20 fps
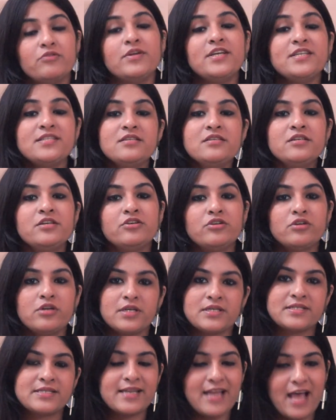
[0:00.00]
reason here
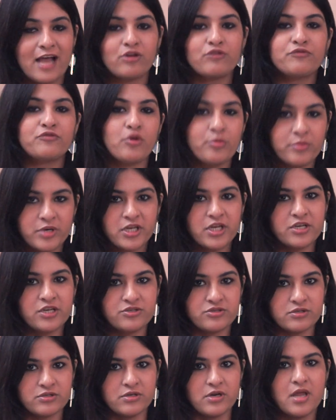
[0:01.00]
is lack of
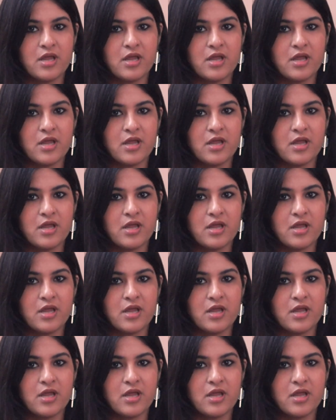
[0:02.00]
communication.